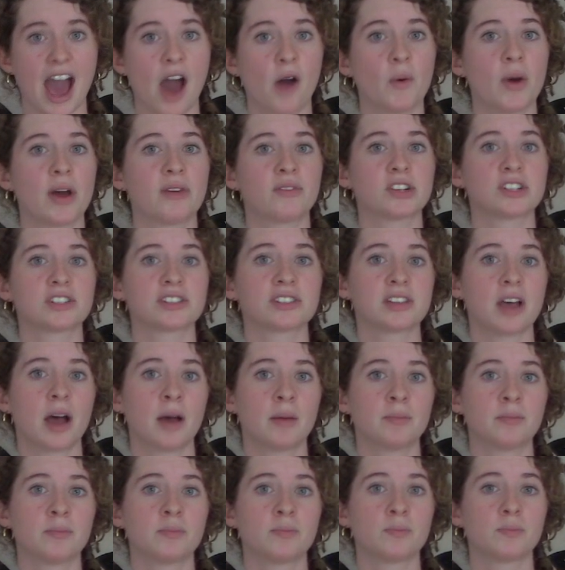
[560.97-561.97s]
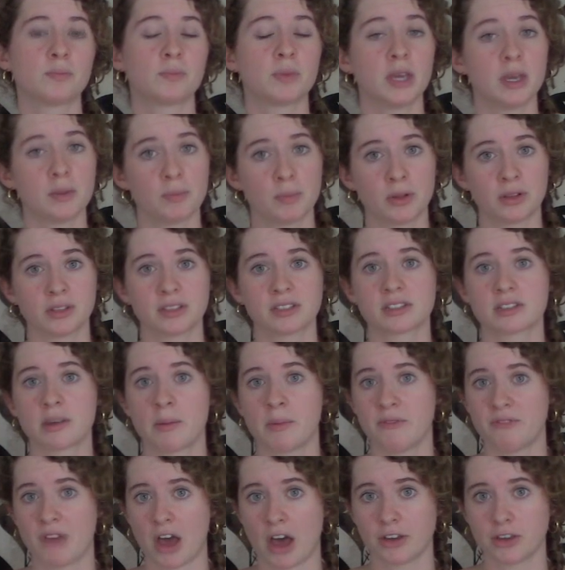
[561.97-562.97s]
However, some people in some
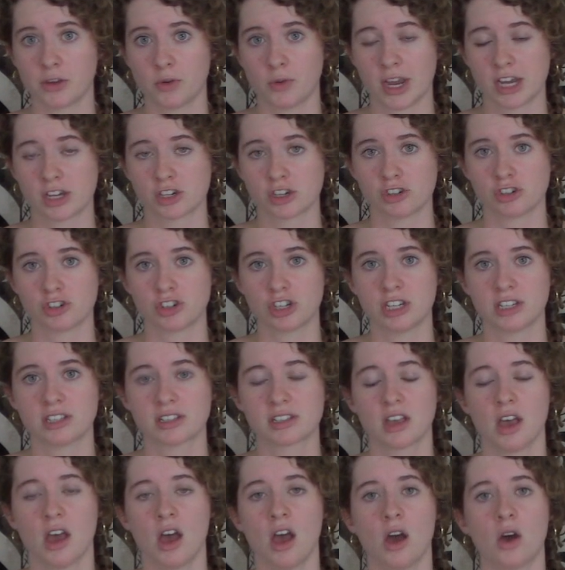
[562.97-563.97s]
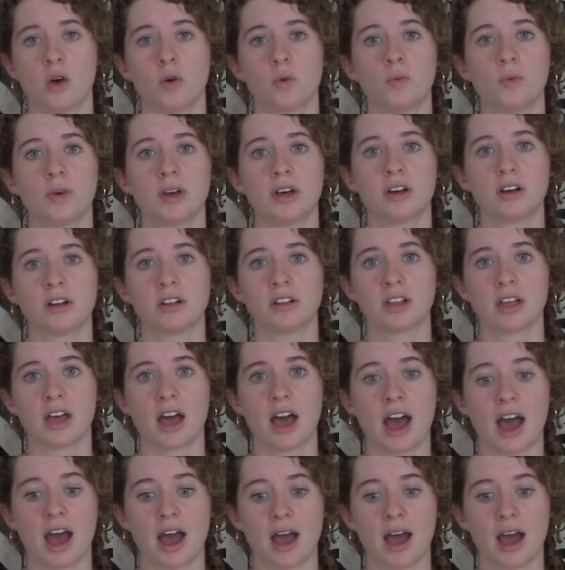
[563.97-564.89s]
evaluation sheets will